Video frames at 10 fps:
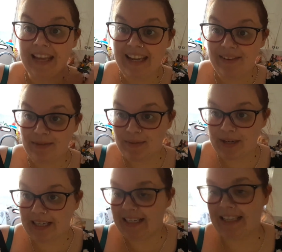Hey
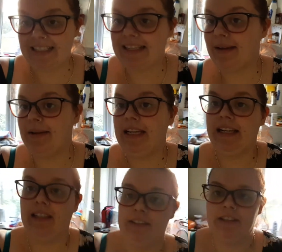everybody, it's
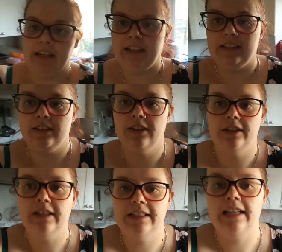Sammy. Uh, the line's not
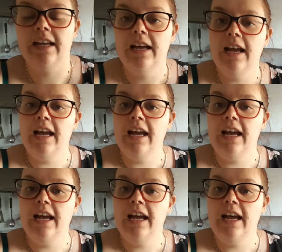great, is it?